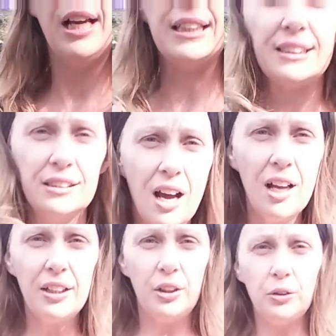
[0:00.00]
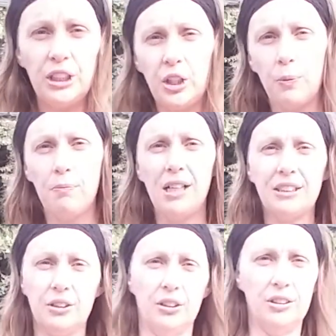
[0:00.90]
It's not using your
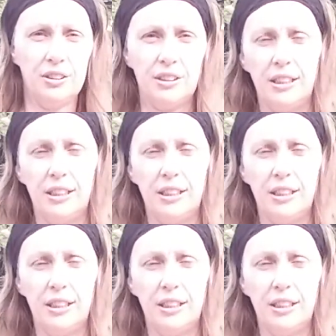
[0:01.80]
muscles.